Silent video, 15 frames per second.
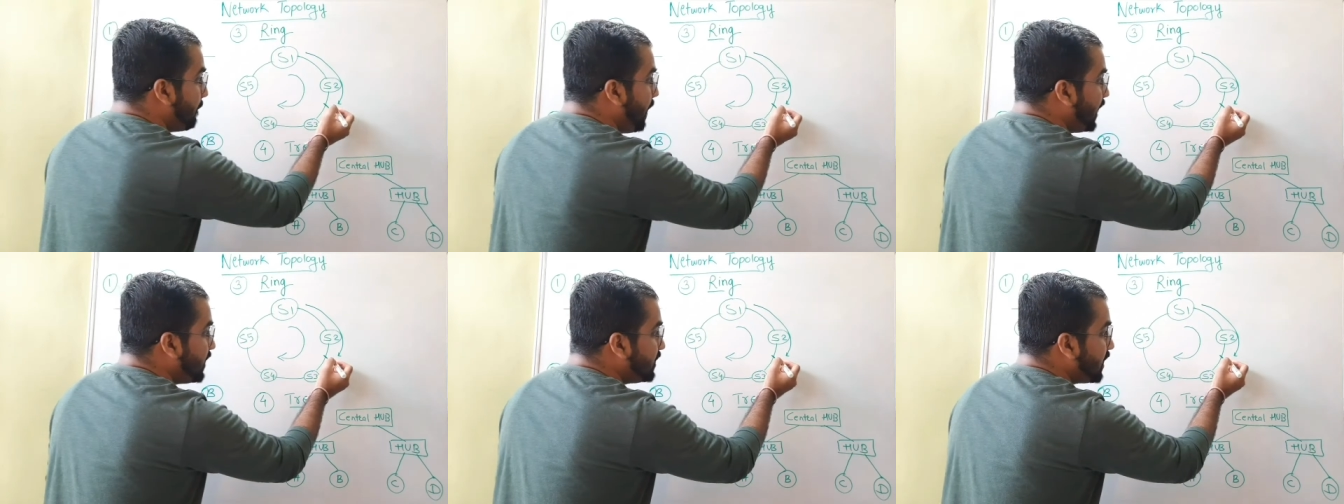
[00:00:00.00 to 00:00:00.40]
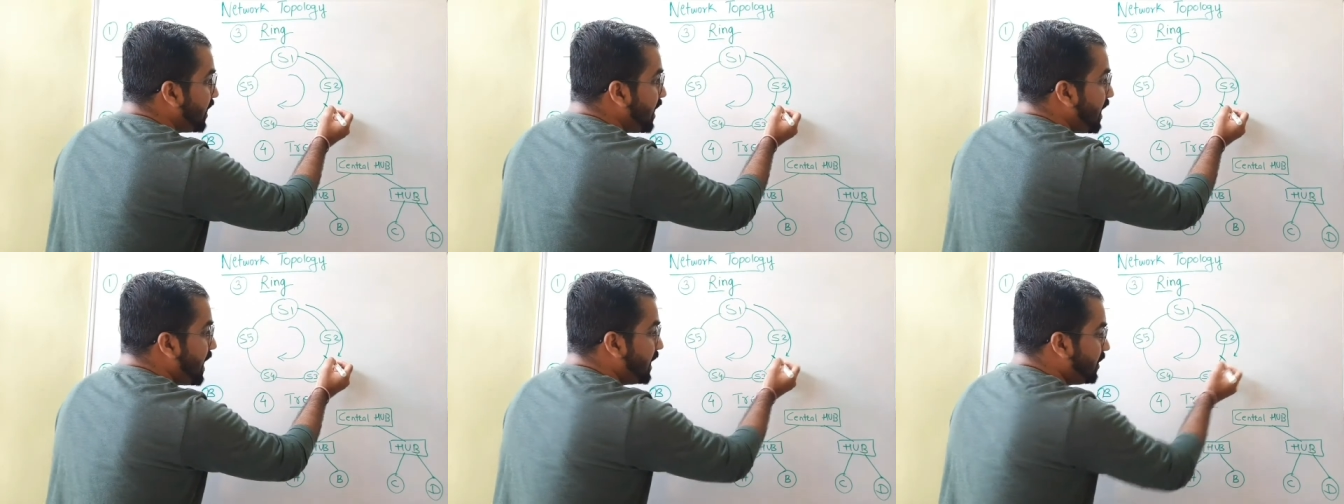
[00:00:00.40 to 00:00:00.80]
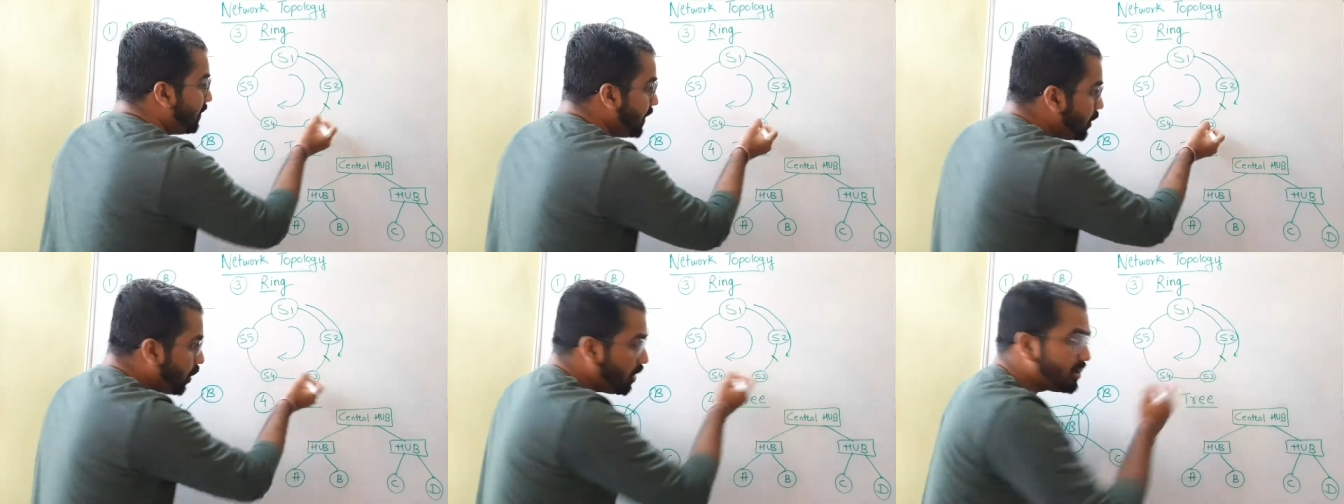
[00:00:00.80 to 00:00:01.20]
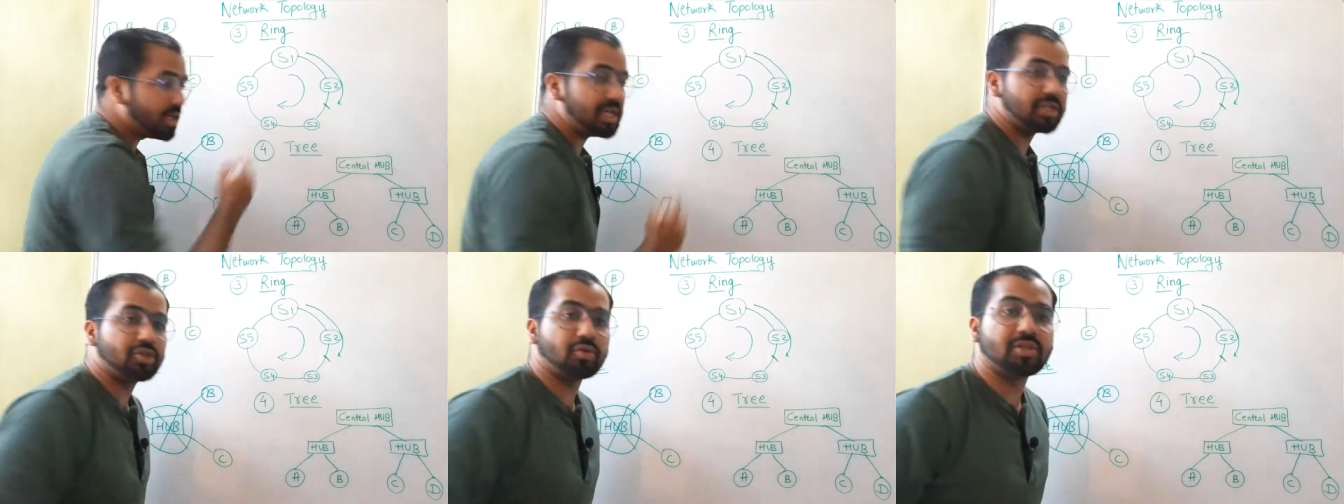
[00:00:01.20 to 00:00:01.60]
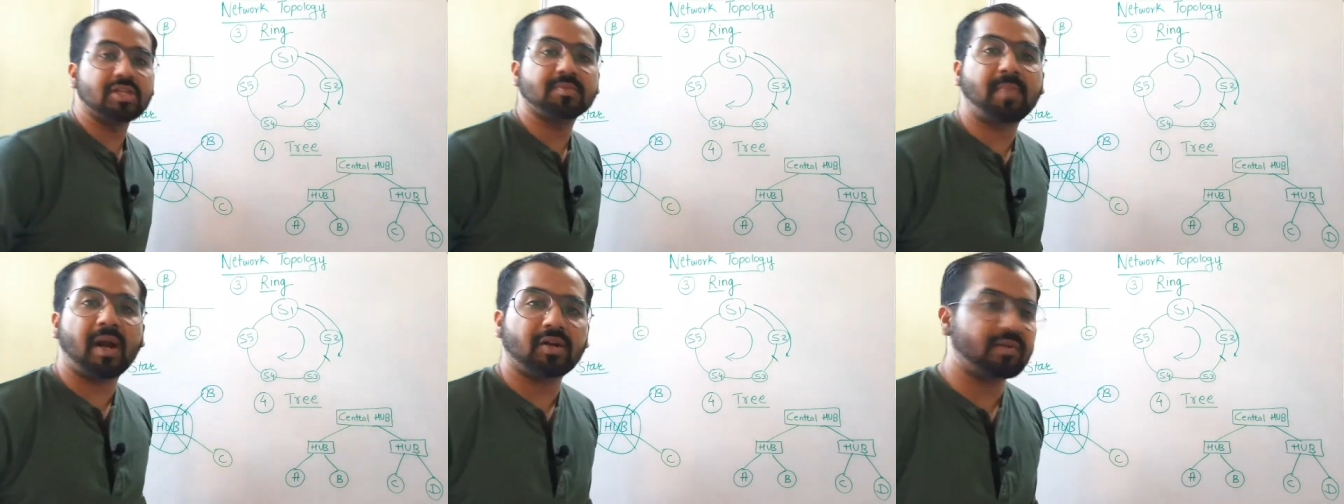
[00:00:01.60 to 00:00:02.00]
but it will not reach to
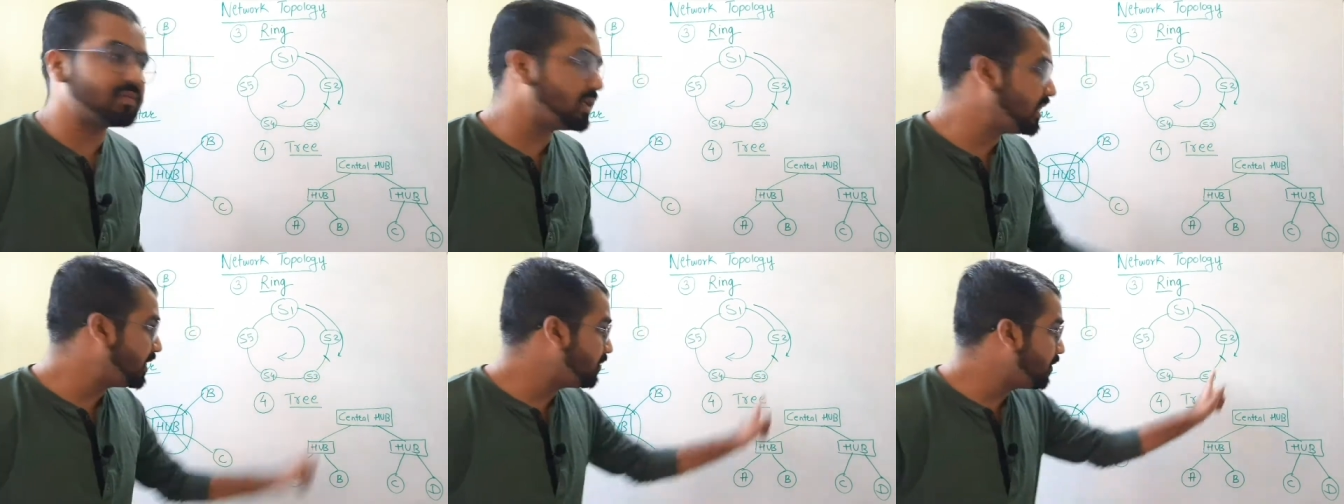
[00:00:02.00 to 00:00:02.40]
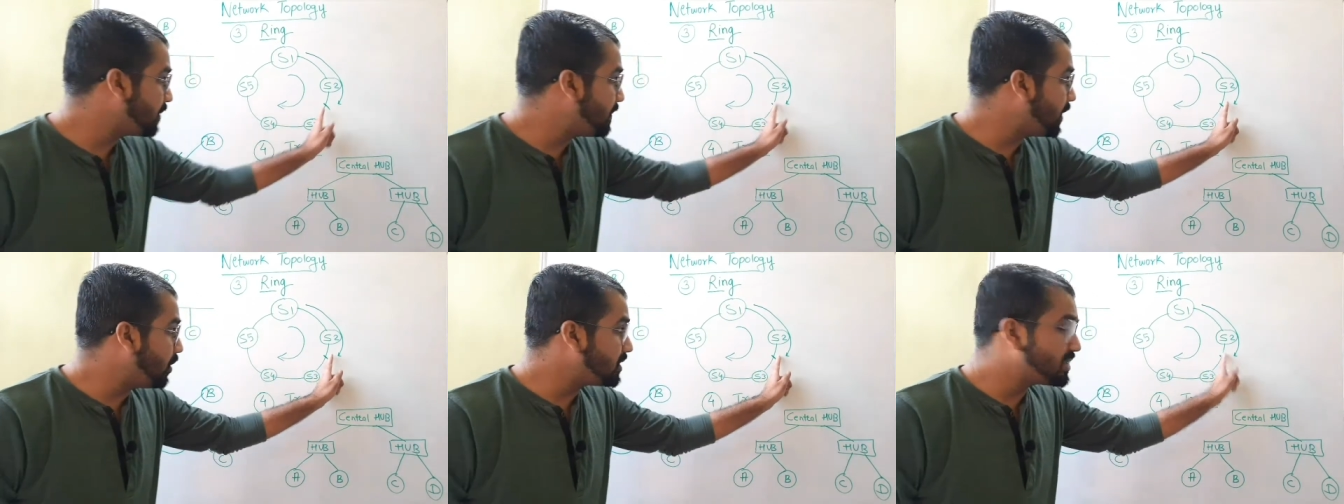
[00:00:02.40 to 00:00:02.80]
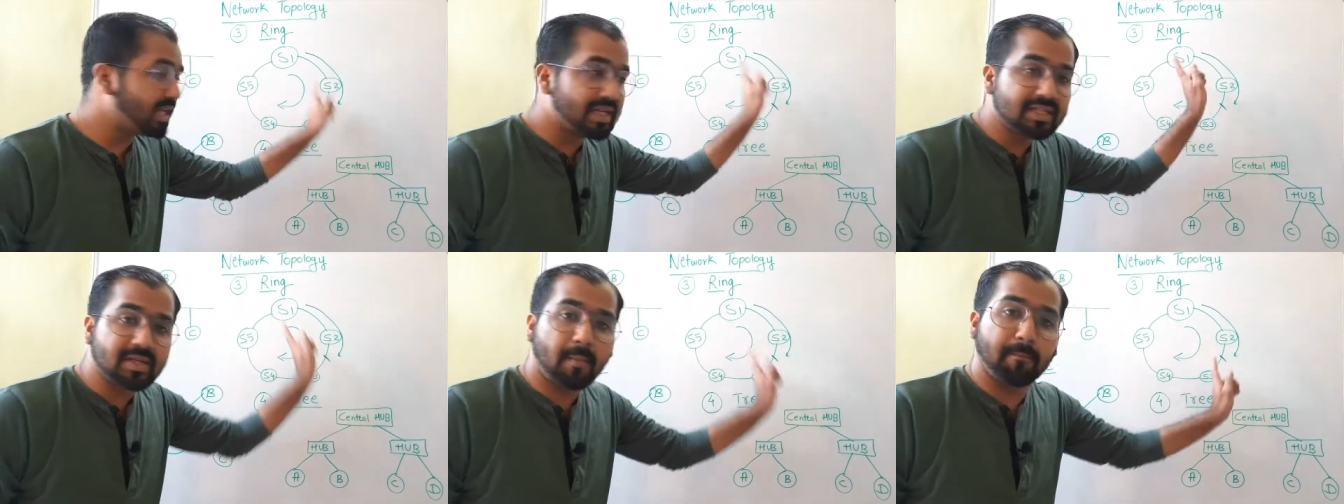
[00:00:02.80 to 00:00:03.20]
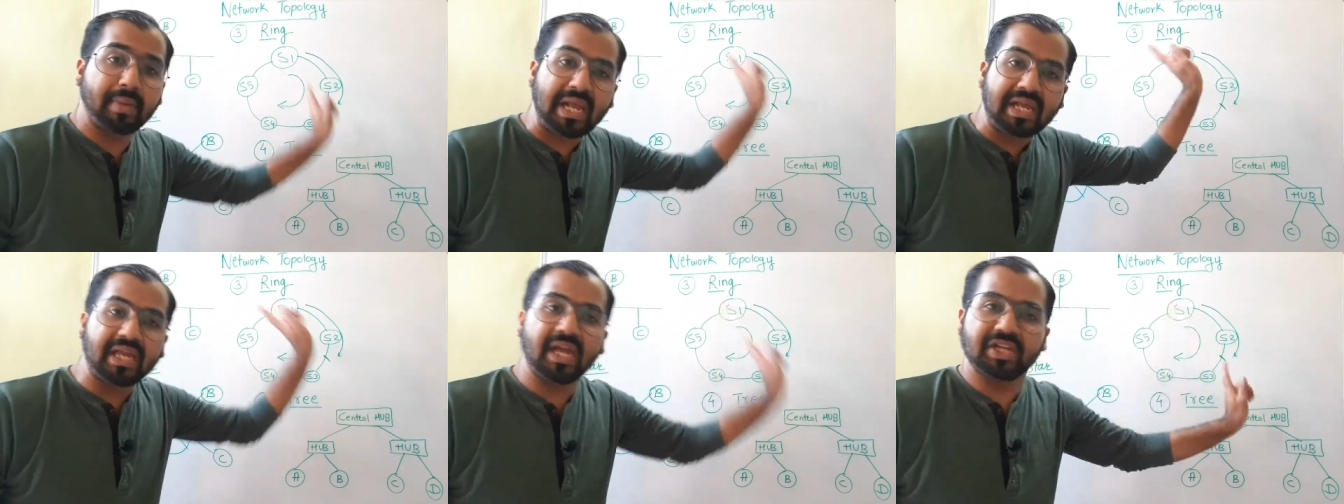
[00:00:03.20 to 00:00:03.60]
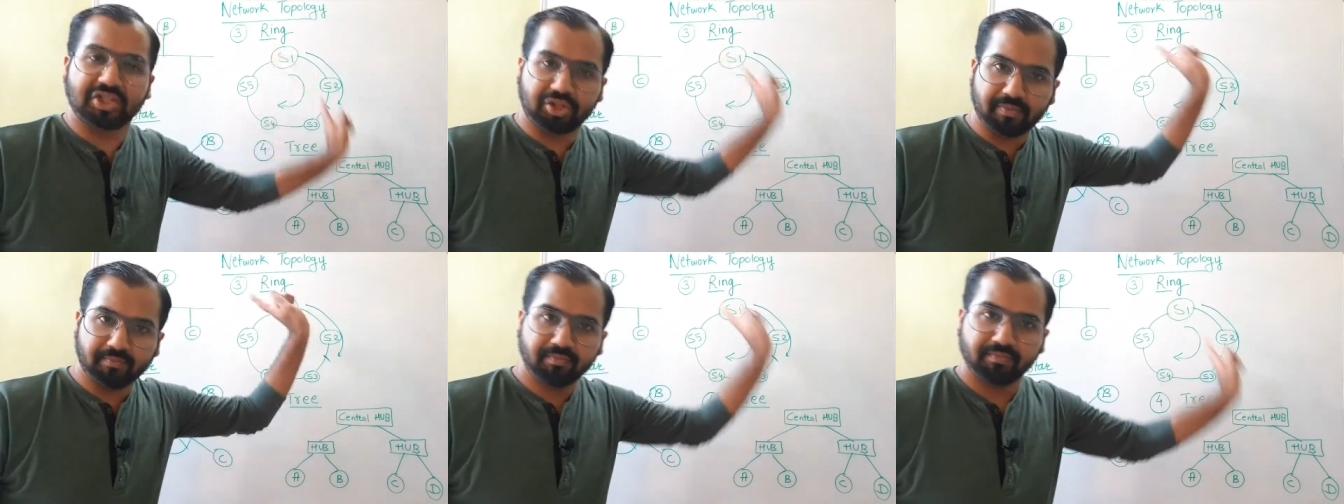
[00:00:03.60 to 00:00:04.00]
this part of the network because there is a
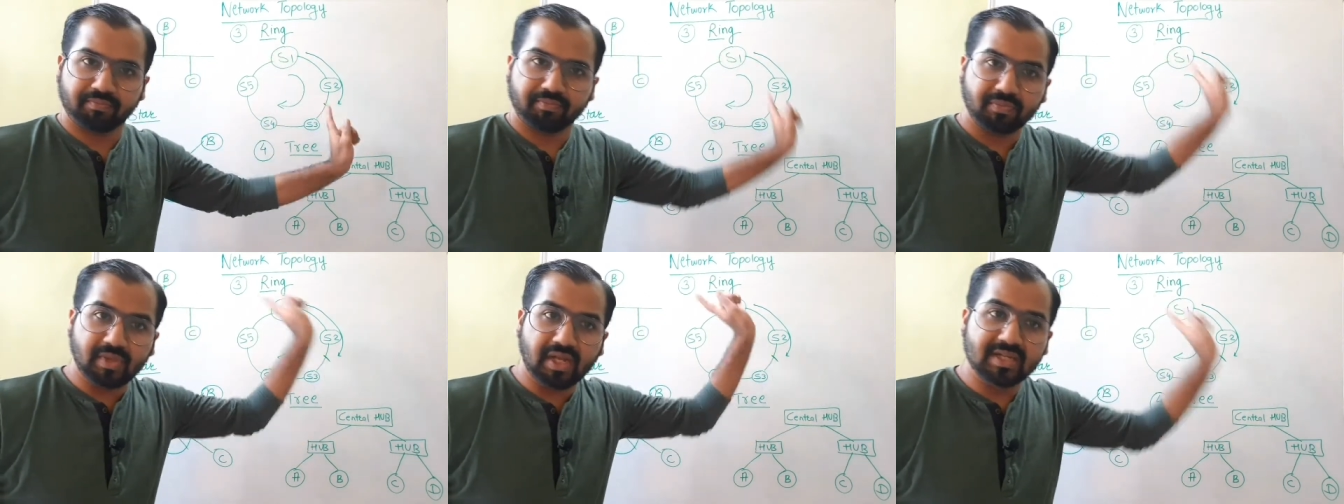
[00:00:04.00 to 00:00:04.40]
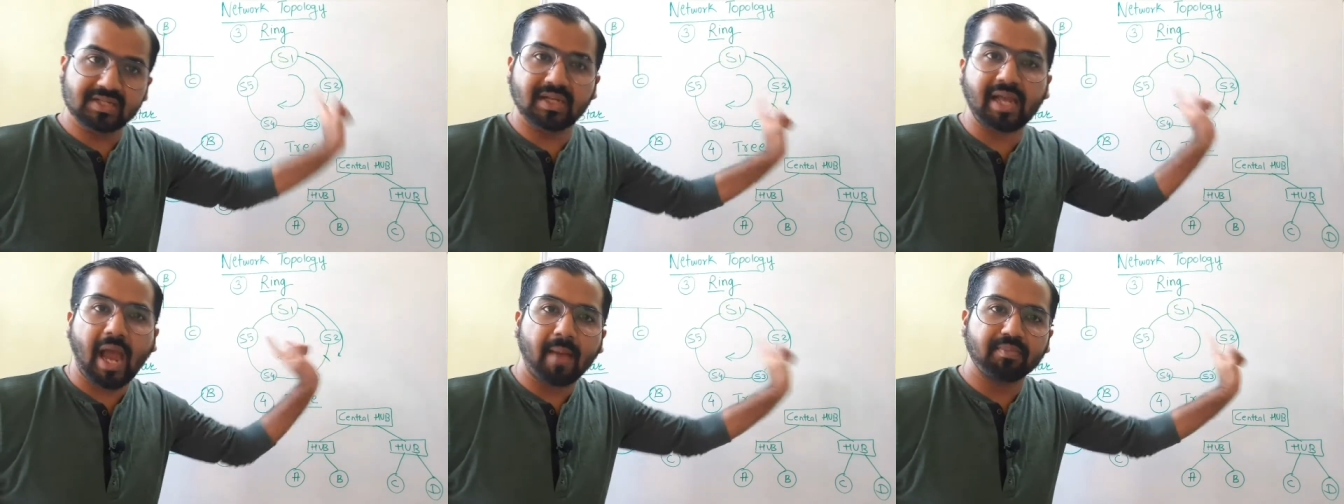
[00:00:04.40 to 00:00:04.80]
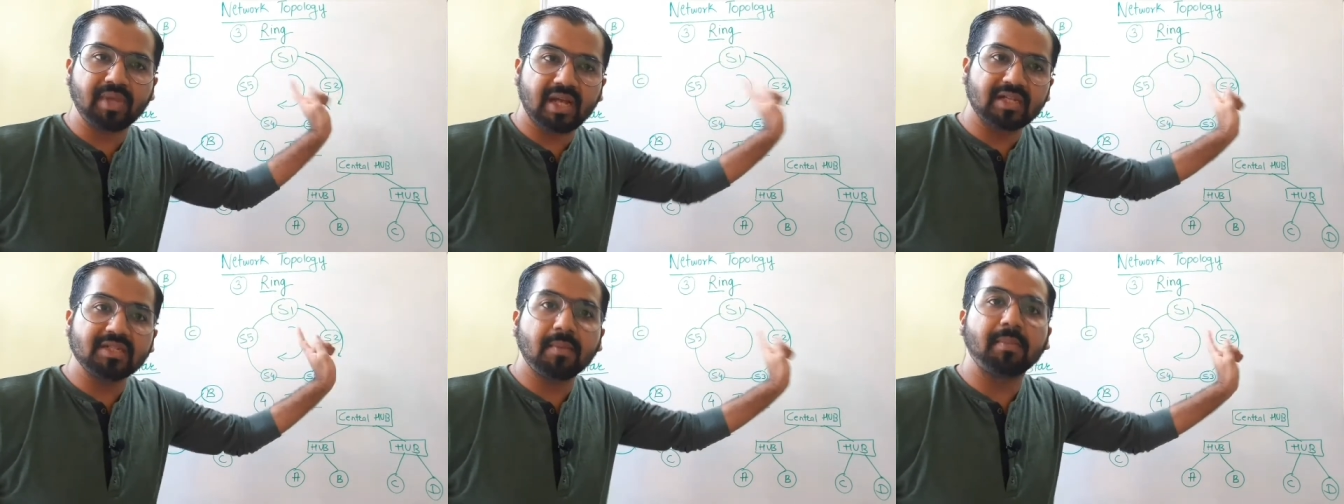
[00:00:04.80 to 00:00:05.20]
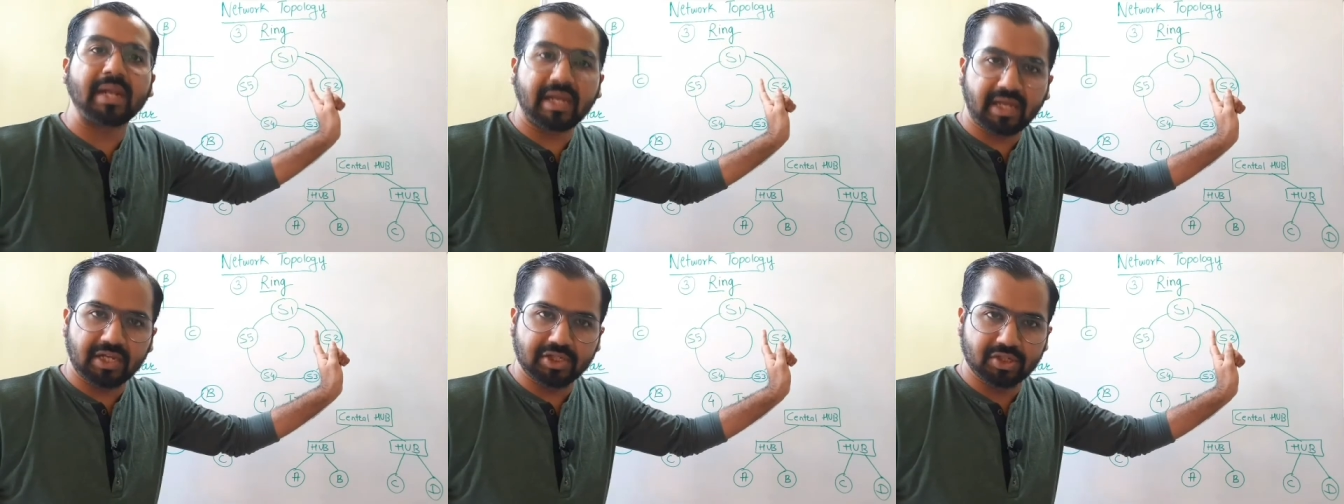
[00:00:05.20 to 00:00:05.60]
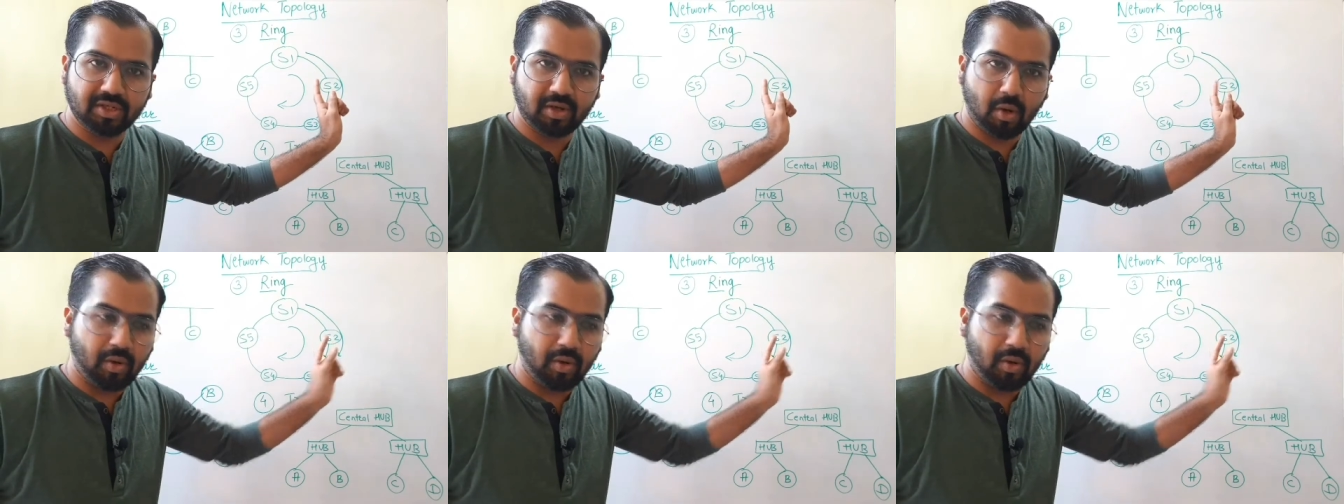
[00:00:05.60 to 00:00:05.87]
breakage, there is a gap, there is a breakage,